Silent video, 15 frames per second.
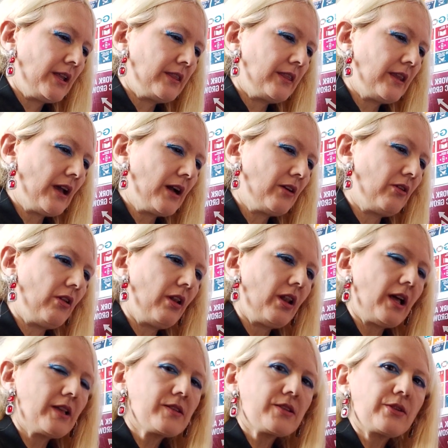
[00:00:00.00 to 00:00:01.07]
Now
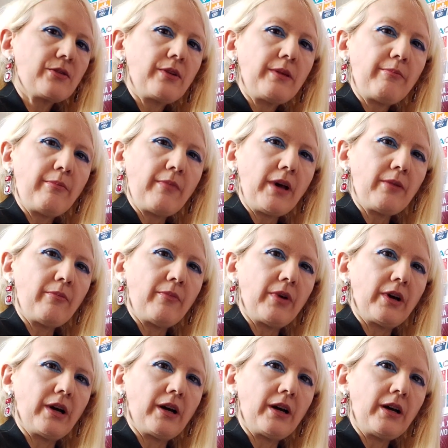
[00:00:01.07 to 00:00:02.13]
let's
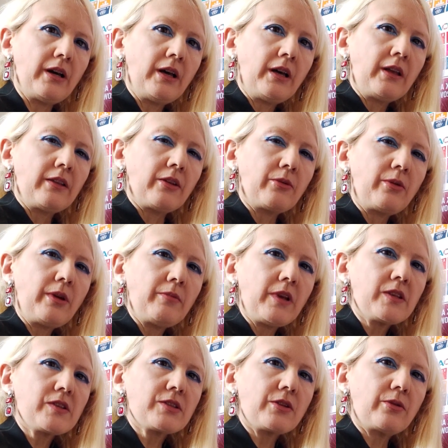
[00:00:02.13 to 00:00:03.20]
remember the
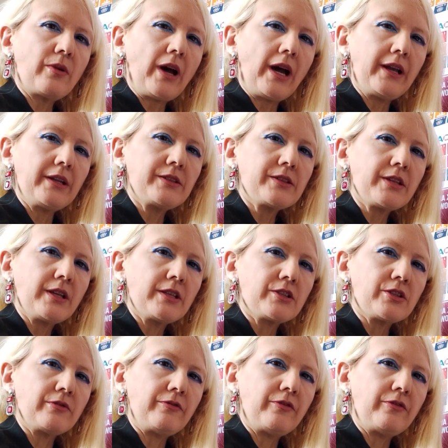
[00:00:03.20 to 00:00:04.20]
women's right to